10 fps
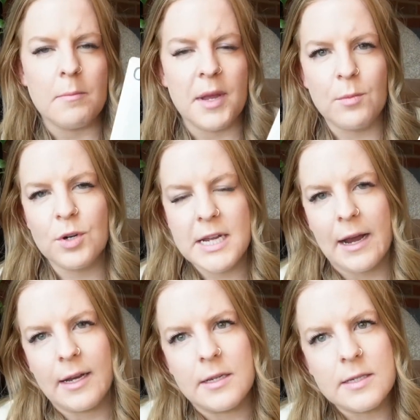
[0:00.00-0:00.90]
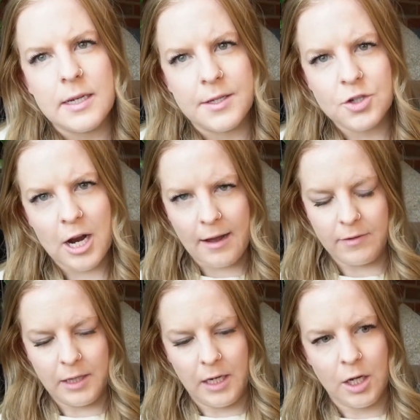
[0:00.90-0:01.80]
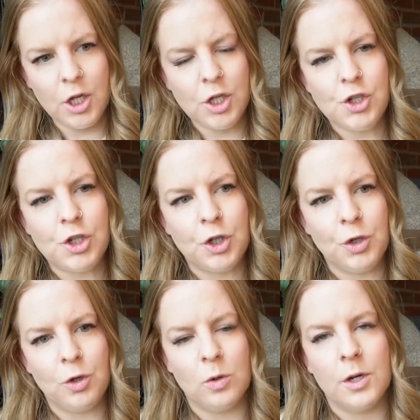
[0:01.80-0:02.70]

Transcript: main protagonist is traveling to